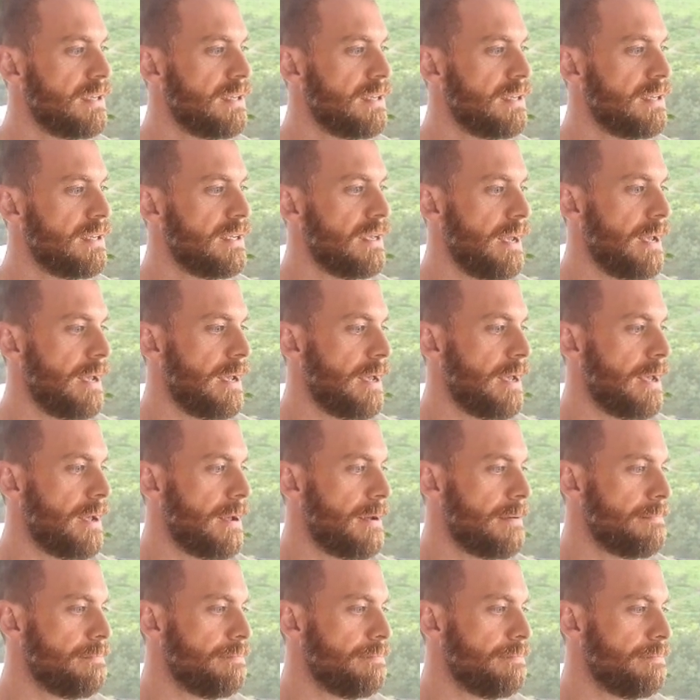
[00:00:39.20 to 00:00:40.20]

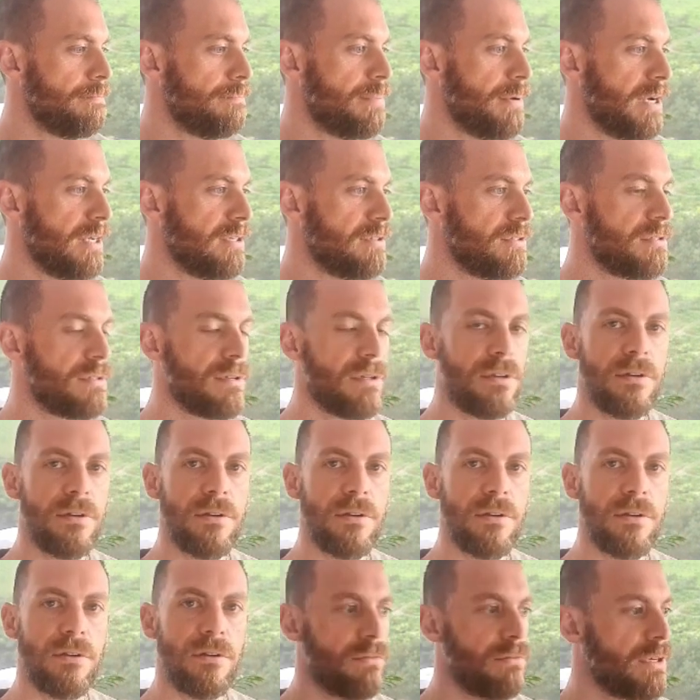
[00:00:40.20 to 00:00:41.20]
But
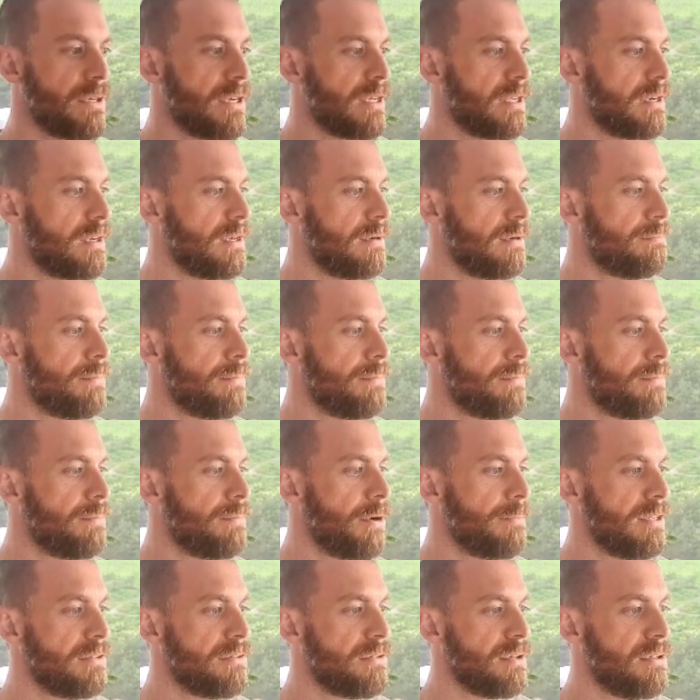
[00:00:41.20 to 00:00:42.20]
we're going to
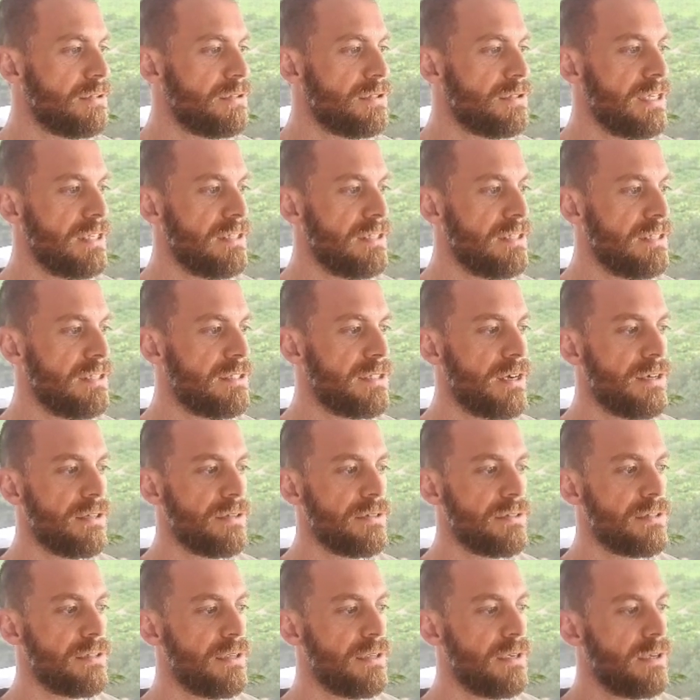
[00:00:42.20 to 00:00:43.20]
populate those
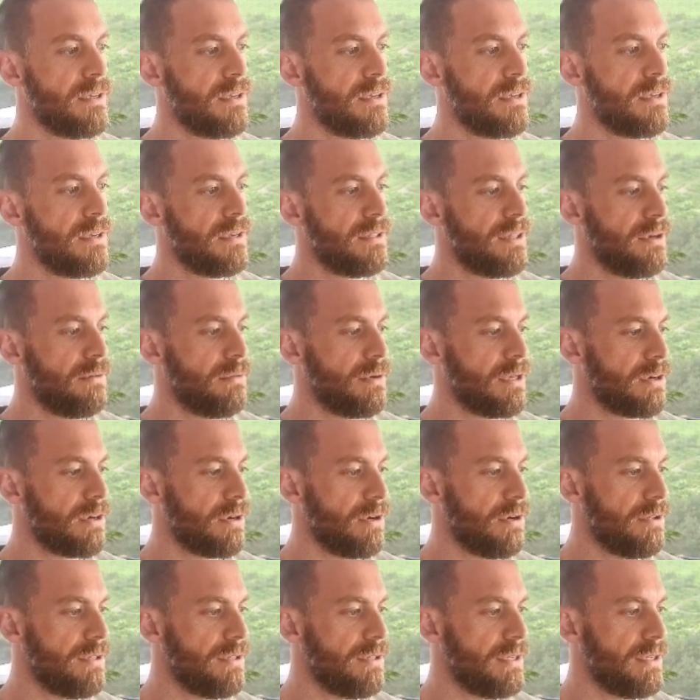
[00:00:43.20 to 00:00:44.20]
details. There we
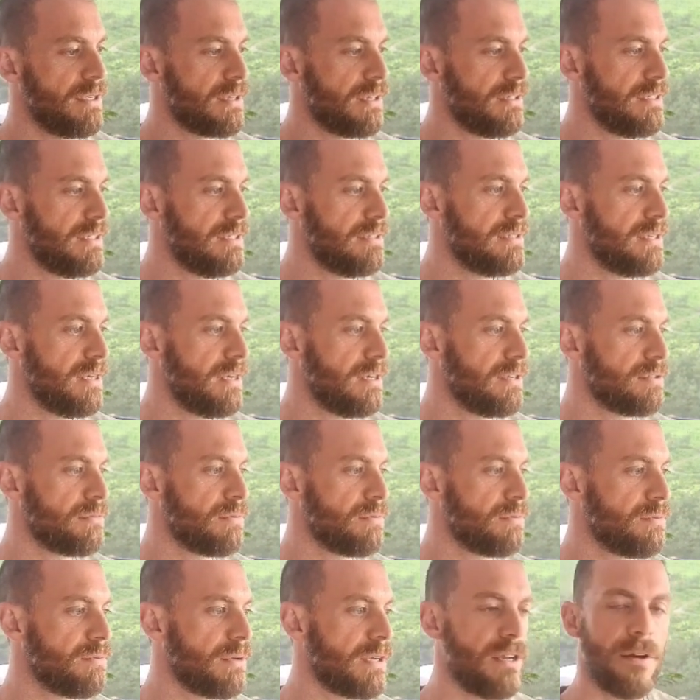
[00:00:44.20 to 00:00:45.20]
go. There's our details. We're
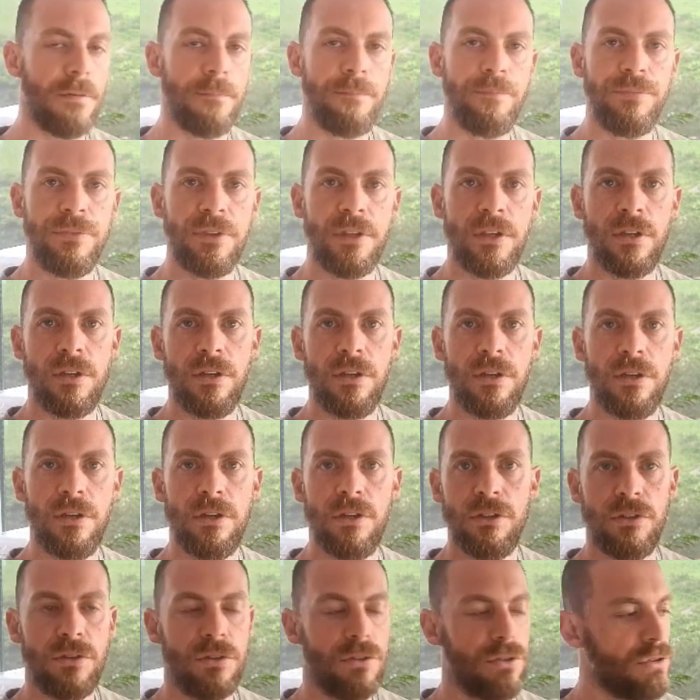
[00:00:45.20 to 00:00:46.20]
going to
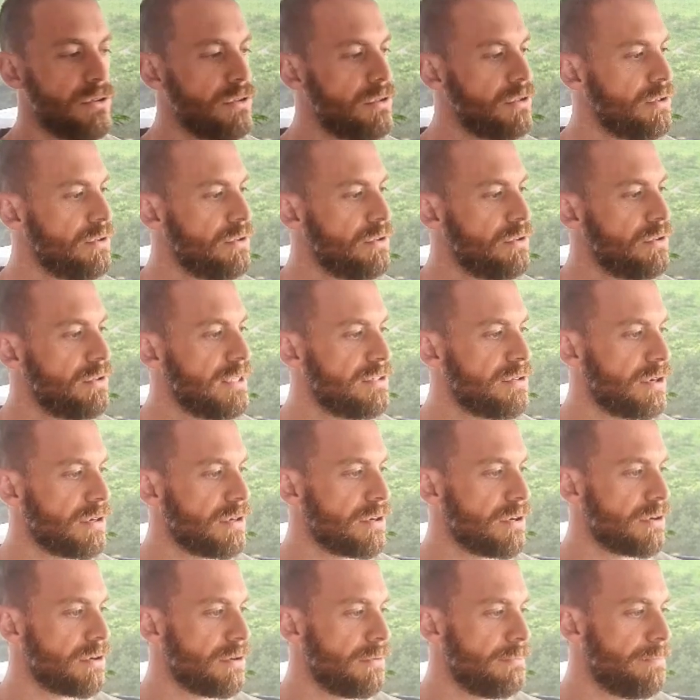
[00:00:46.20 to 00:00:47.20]
do the
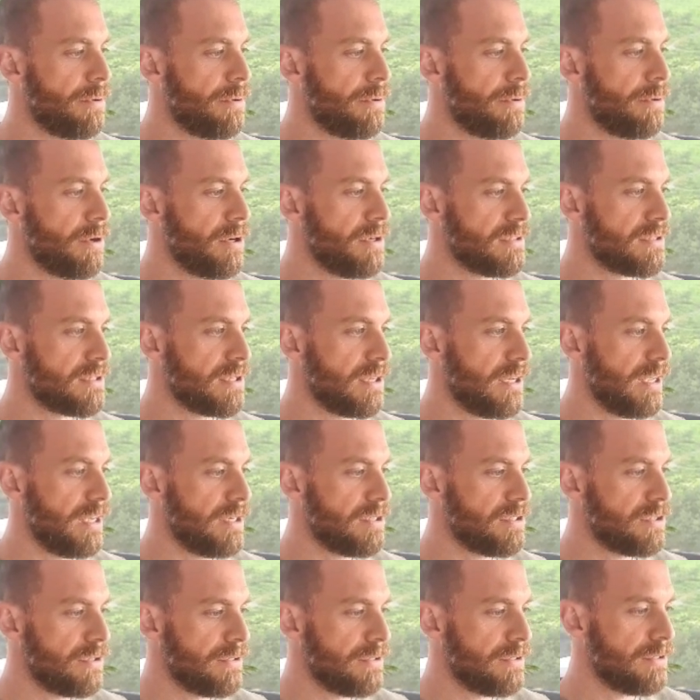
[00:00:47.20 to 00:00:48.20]
Docker Compose
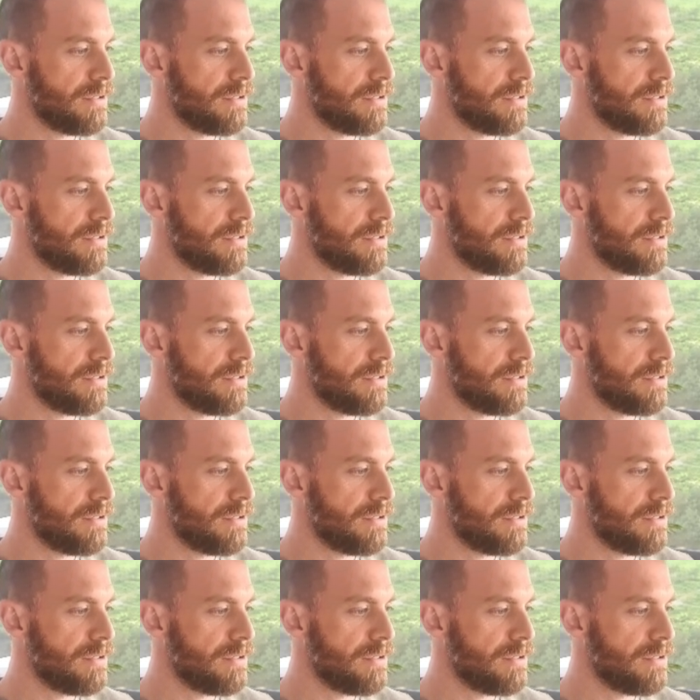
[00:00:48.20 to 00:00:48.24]
installation.